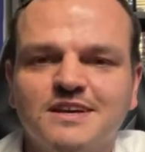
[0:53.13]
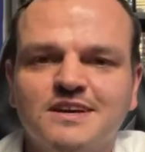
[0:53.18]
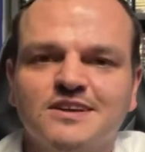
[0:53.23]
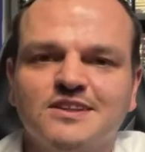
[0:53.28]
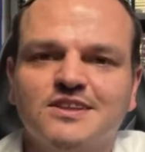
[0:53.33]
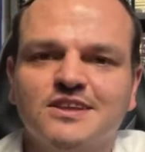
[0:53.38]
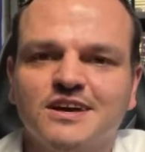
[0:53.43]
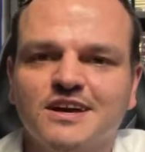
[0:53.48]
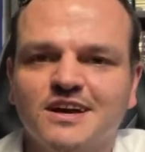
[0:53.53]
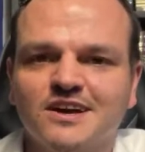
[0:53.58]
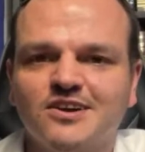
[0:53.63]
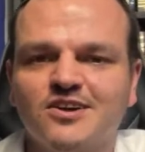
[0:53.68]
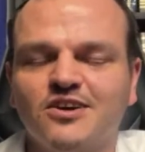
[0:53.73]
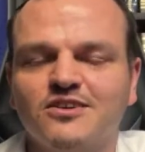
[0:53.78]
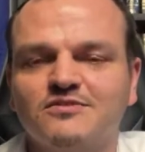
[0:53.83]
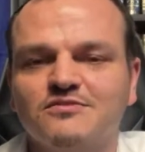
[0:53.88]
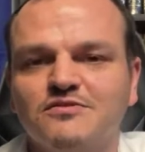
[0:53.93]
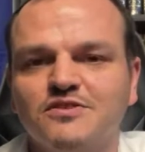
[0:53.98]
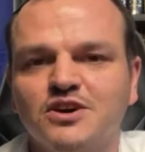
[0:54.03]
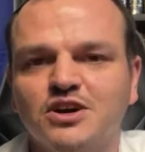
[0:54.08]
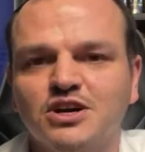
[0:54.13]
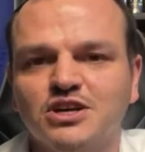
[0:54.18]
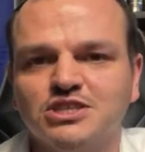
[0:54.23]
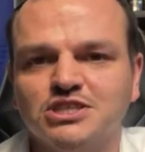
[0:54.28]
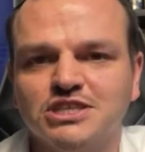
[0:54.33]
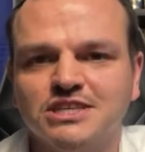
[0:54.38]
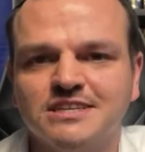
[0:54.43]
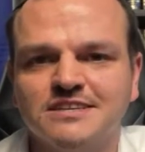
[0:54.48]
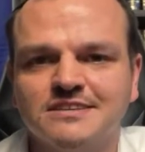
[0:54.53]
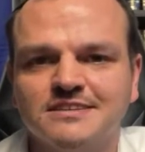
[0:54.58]
the
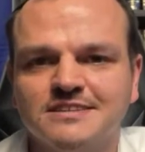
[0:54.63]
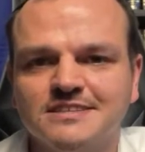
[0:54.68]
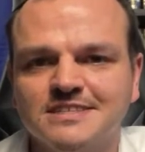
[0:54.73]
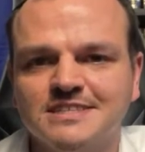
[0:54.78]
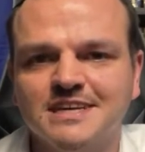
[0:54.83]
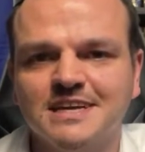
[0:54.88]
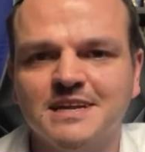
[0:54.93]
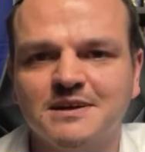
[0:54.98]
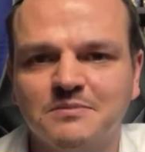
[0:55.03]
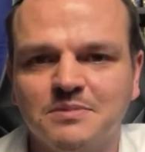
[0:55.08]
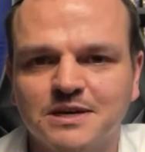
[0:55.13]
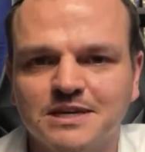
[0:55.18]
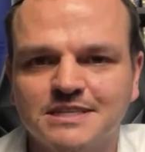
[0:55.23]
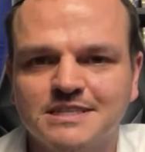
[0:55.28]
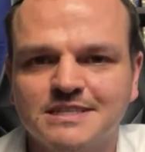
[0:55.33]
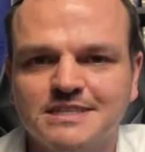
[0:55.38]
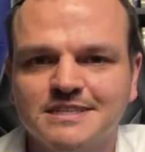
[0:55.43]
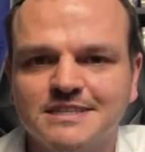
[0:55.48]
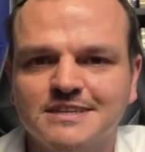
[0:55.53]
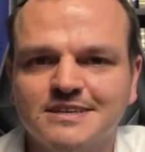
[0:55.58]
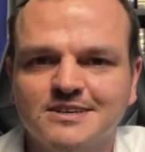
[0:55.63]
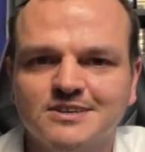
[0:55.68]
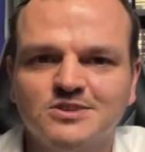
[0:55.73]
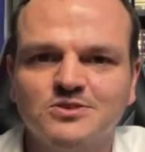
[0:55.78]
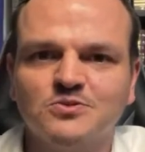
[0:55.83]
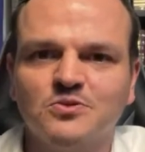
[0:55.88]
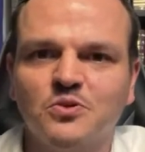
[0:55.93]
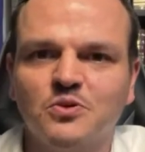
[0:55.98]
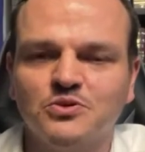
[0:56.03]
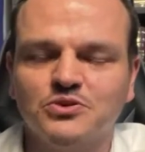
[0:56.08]
conversion syllabus to
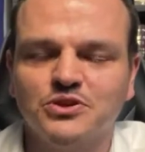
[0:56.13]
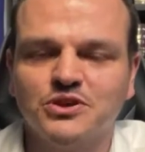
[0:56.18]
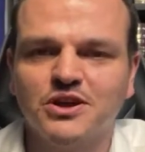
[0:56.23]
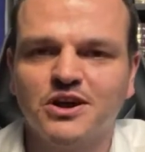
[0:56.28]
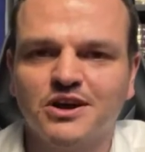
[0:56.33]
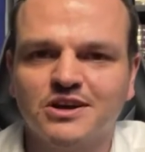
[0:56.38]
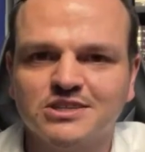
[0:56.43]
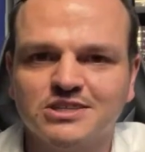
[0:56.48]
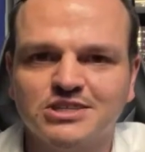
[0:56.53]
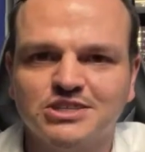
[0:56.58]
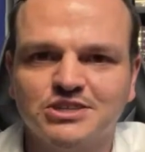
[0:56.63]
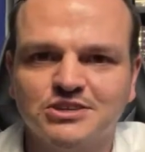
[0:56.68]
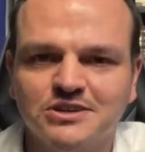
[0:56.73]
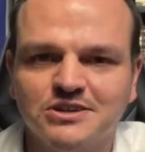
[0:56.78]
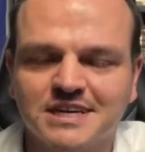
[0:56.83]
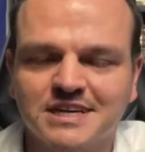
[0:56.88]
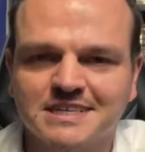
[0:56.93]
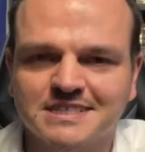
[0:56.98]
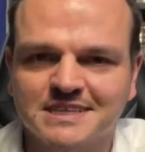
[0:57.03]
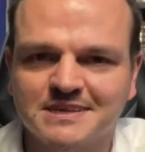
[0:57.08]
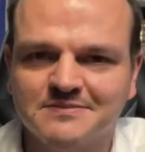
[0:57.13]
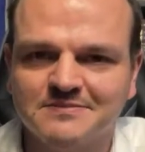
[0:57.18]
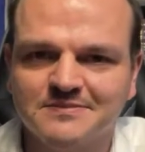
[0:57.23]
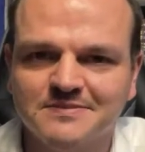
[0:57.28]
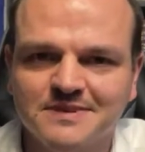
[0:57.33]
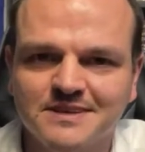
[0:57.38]
Orthodox Judaism?